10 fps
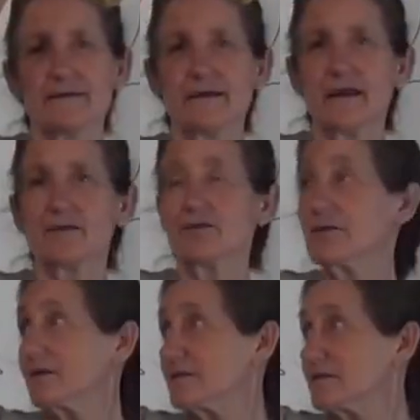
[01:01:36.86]
Now you
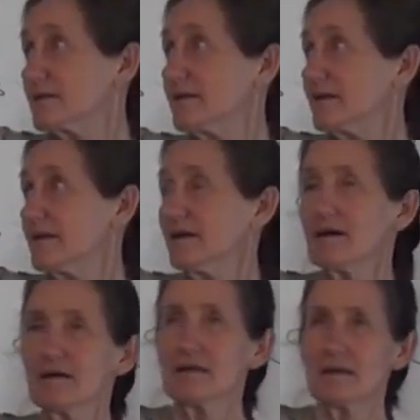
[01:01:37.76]
can see
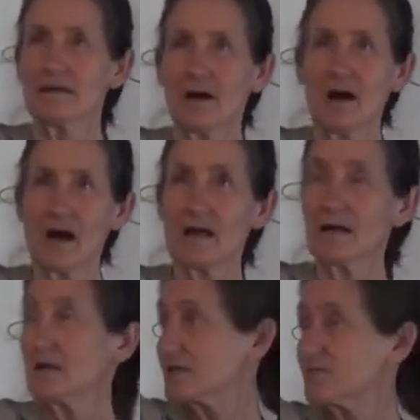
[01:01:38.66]
I,
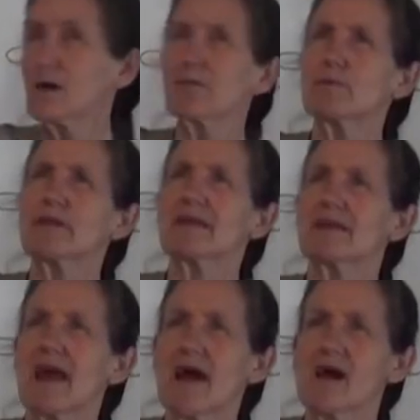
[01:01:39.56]
it's probably
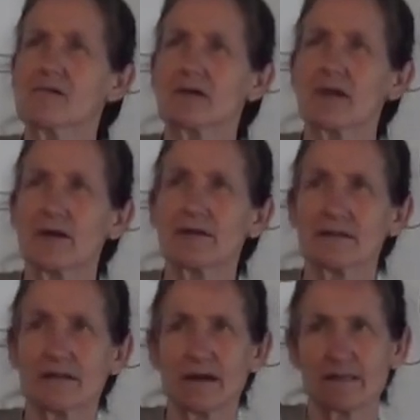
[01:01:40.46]
an hour ago
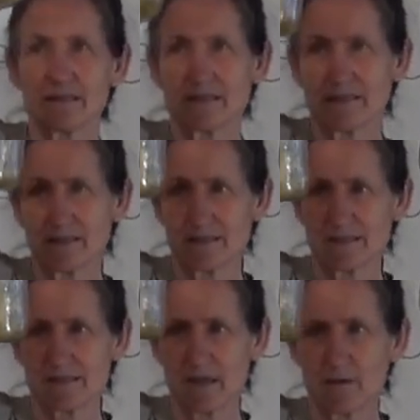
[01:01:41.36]
that I did this.
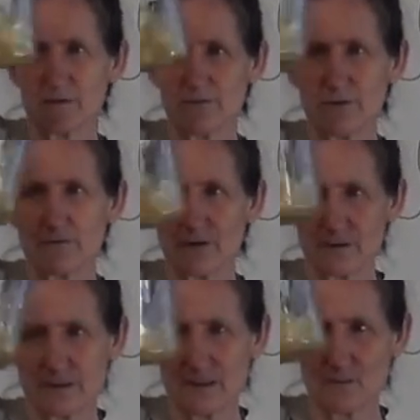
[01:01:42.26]
So if you've
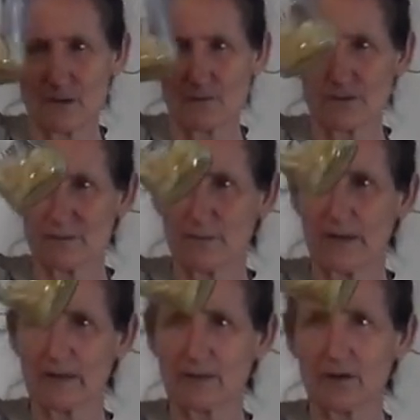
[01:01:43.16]
got someone with a
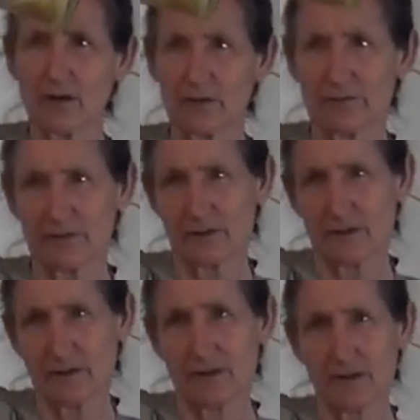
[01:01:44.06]
bad cough,
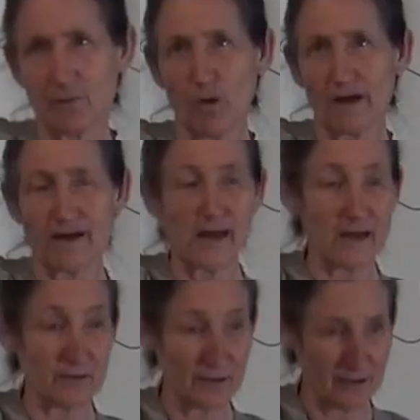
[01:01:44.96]
in one
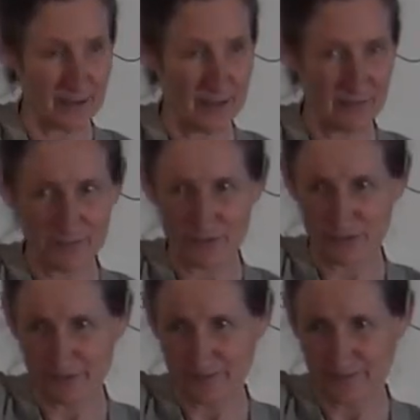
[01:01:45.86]
hour you can have
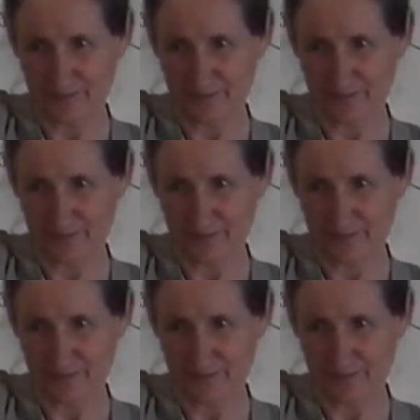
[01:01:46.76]
your,